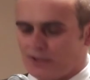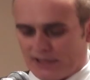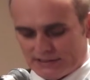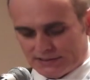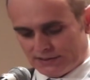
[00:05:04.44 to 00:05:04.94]

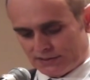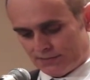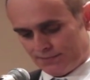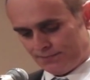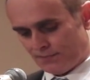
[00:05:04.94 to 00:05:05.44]

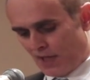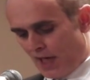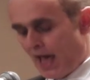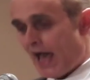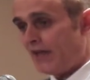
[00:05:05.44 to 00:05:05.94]
places.
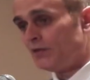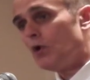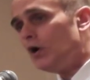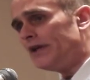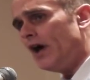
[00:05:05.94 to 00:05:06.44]
And the
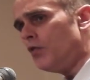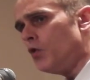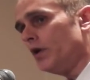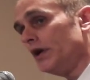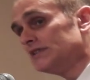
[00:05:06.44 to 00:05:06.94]
World Health
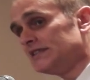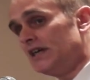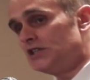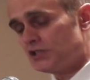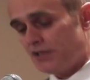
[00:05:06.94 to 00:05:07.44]

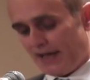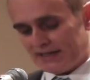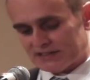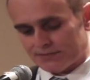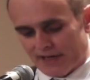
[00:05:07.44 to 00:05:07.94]
Organization
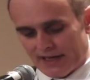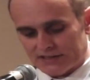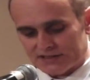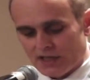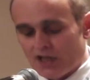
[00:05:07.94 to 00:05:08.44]

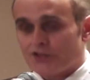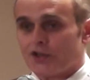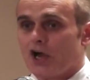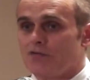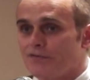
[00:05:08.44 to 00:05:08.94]
estimates
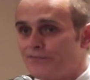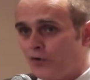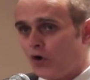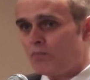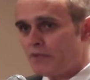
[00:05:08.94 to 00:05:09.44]
that over
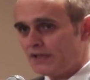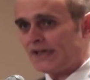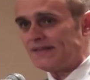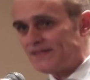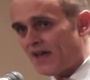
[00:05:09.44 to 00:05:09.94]
four
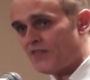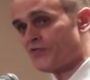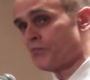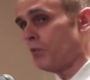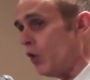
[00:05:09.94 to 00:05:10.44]
million
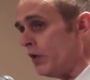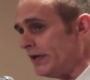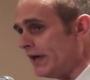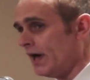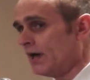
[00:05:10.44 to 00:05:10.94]
deaths per
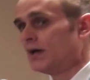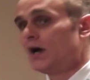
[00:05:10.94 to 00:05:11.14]
year